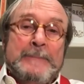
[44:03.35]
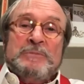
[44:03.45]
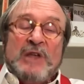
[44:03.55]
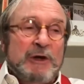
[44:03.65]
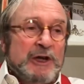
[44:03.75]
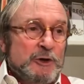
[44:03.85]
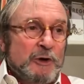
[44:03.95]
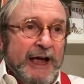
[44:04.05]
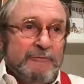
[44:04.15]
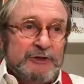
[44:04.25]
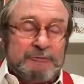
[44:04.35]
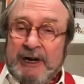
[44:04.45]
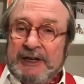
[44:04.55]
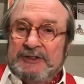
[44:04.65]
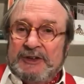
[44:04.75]
Now, here you are having
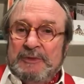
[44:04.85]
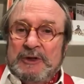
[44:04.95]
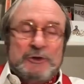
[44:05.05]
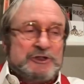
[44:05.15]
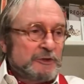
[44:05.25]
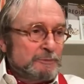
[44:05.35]
running something which is